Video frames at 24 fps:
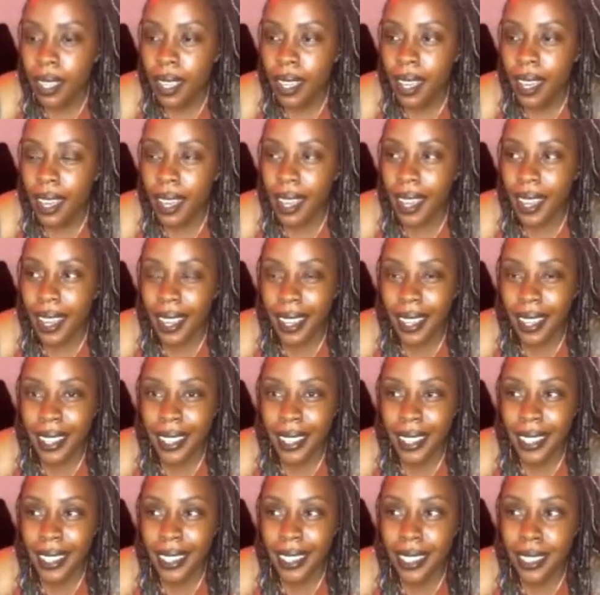
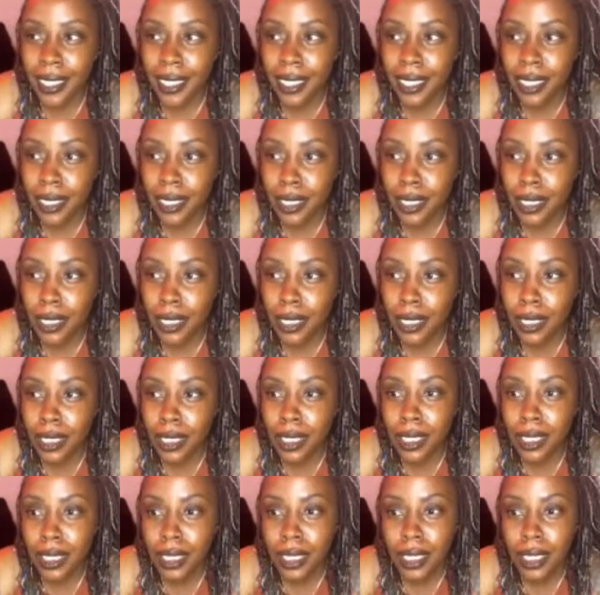And
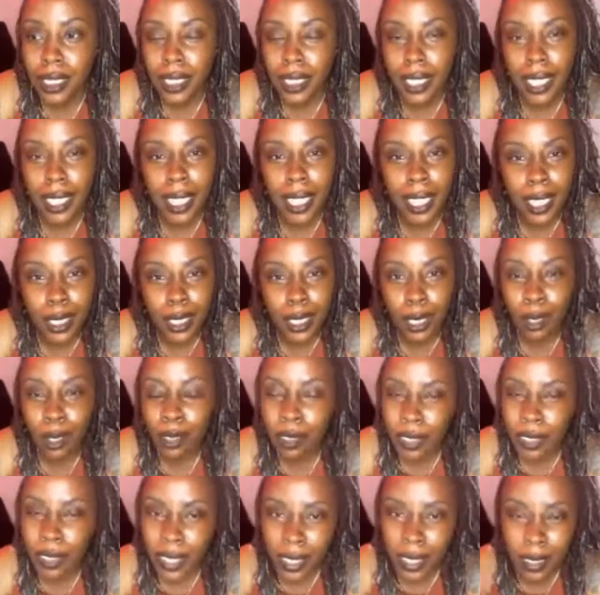yeah, don't
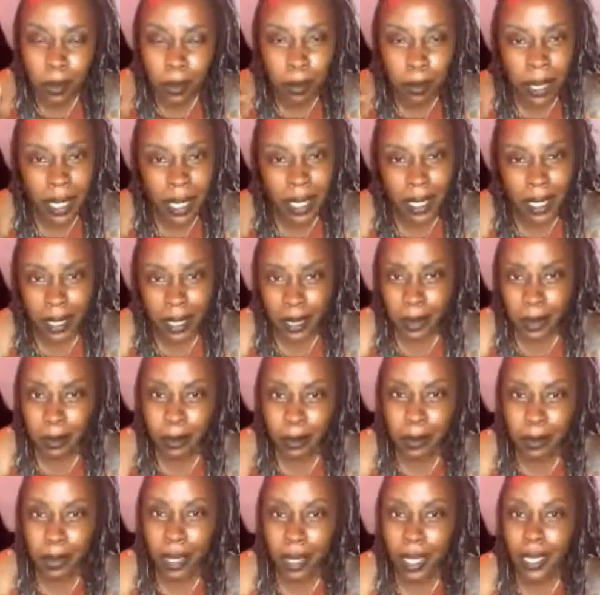feed the medium.
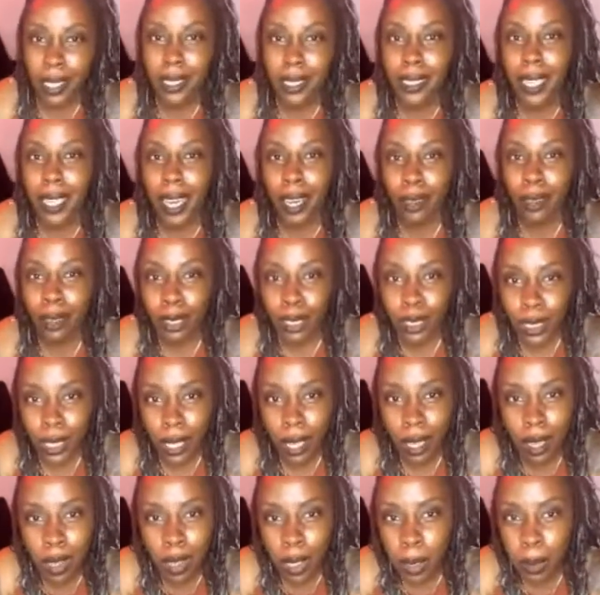It's our
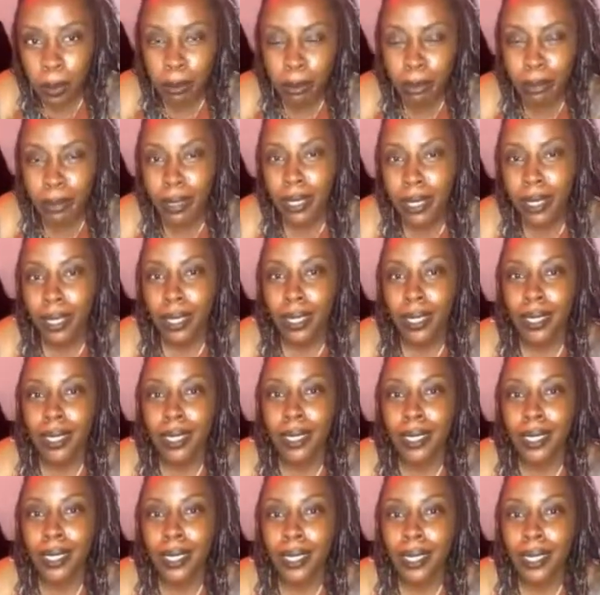job
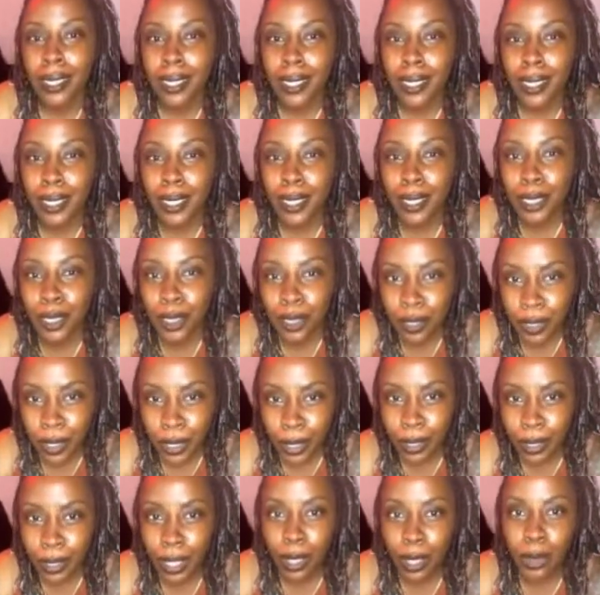to figure
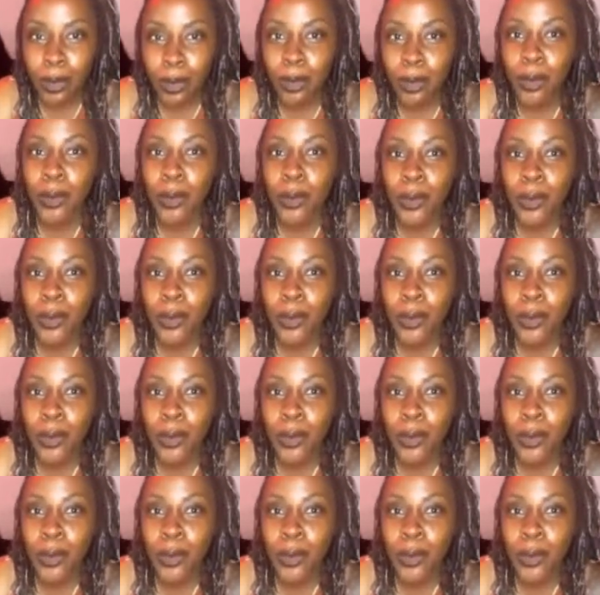out who